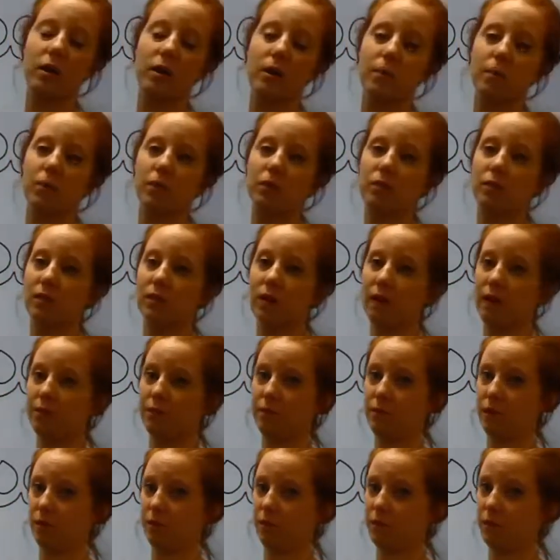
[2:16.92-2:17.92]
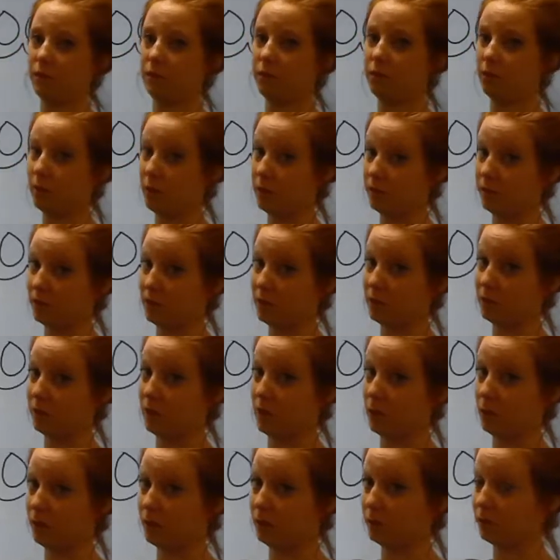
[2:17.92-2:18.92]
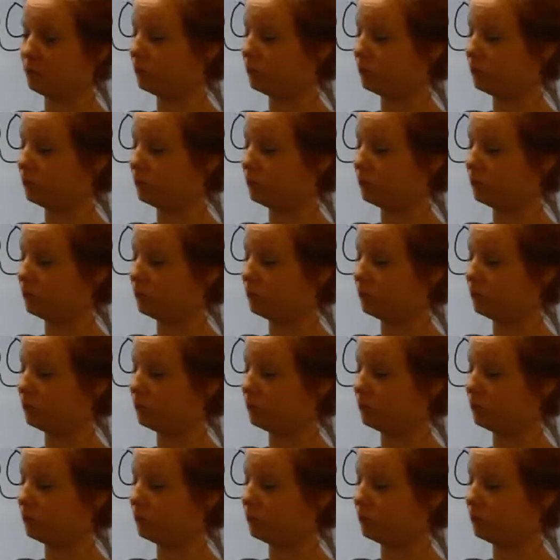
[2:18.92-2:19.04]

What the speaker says: numbers to the left of it, so we have to keep going.